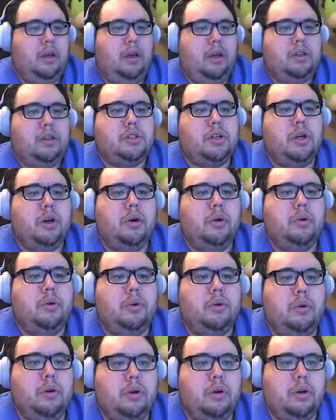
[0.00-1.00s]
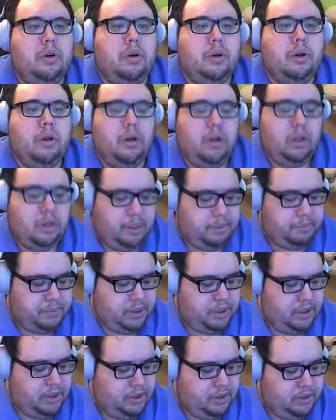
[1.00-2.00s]
So
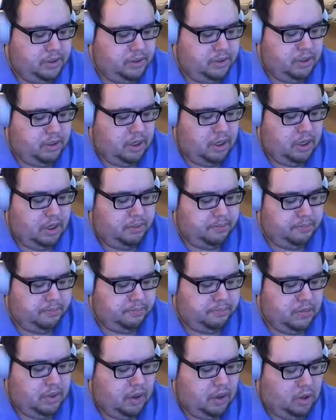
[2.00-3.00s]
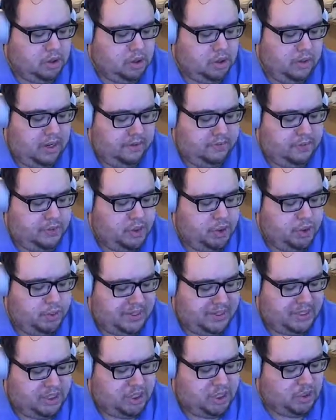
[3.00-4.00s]
ellipses also have two
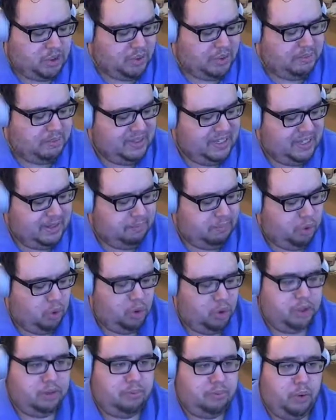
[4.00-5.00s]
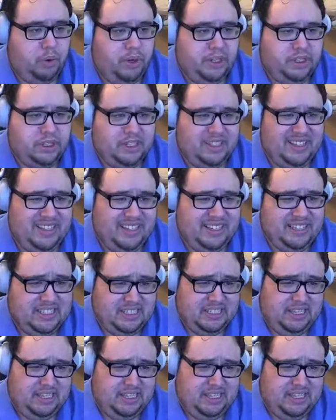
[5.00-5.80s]
extremely important points on the end.